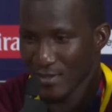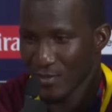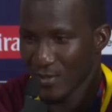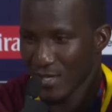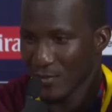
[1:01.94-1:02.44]

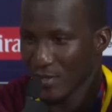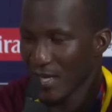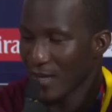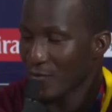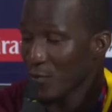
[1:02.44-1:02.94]
Okay, we
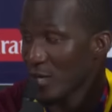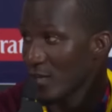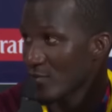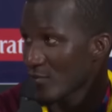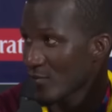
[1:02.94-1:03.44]
like 3
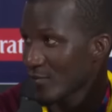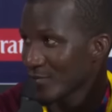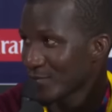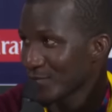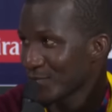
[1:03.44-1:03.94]
hits,
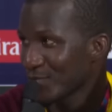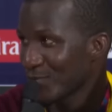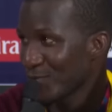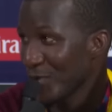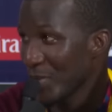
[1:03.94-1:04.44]

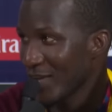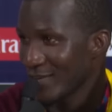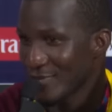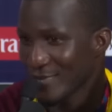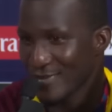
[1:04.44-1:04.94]
3 big
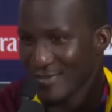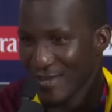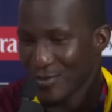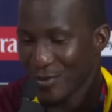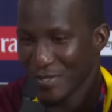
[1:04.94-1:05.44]
hits,
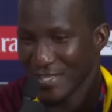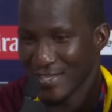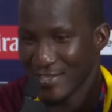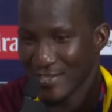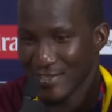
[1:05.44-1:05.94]
that's all we
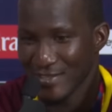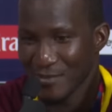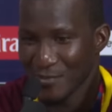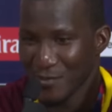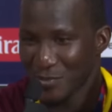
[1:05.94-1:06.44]
need.
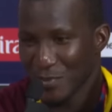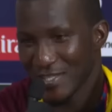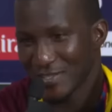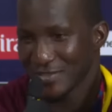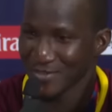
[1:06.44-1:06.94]
First
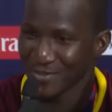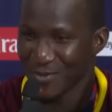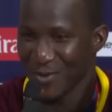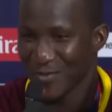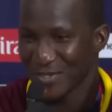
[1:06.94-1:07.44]
one,
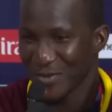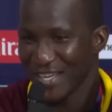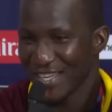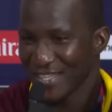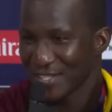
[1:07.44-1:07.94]
over
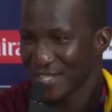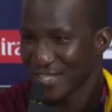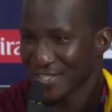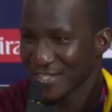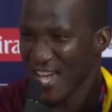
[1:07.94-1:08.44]
square leg,
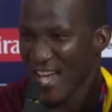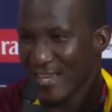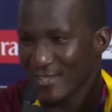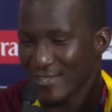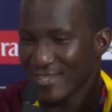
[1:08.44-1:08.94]
6.
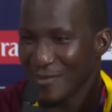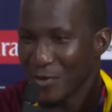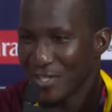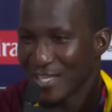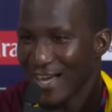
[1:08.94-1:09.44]
Yes, come
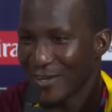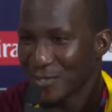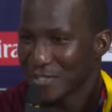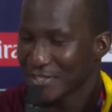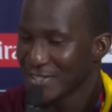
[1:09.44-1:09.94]
on,
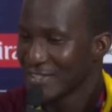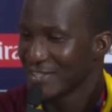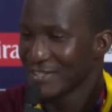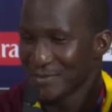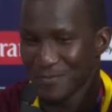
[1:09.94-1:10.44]
Carlos.
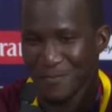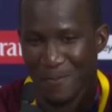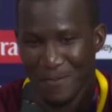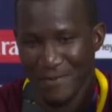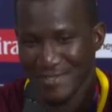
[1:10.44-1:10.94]

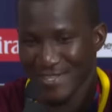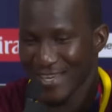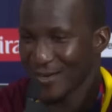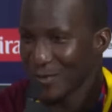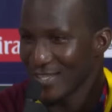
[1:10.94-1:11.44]

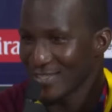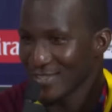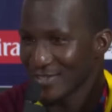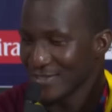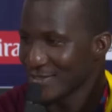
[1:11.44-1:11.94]
Second one,
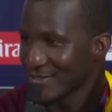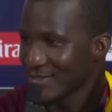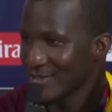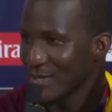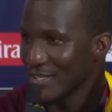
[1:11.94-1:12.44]

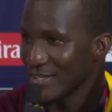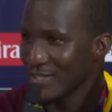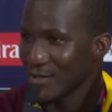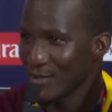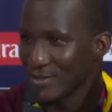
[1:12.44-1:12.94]
where
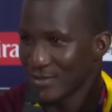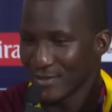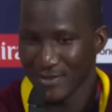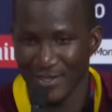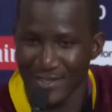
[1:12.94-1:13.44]
did it go?
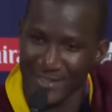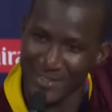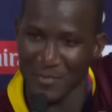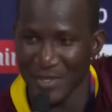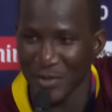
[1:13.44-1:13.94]

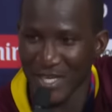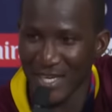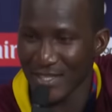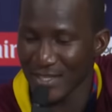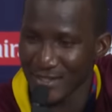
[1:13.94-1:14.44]
Deep mid
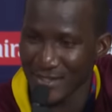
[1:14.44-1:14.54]
wicket?